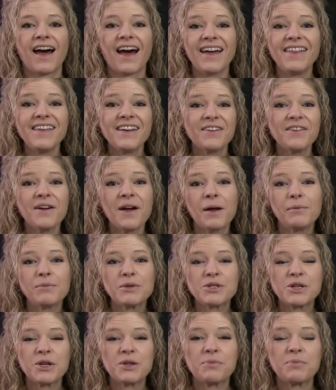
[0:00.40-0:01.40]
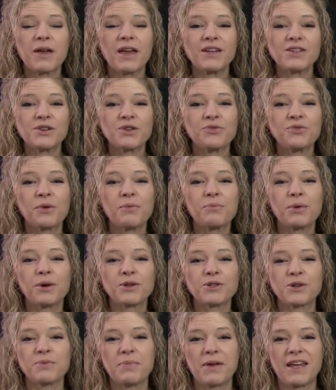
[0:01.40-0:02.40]
Hi there, I'm Michelle the Painter from
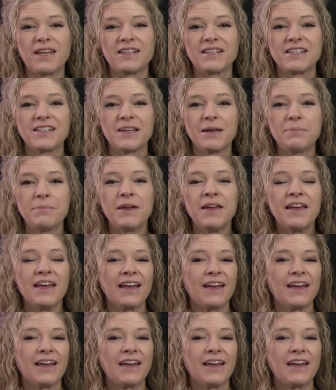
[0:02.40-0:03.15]
Berkshire Paint and Sip,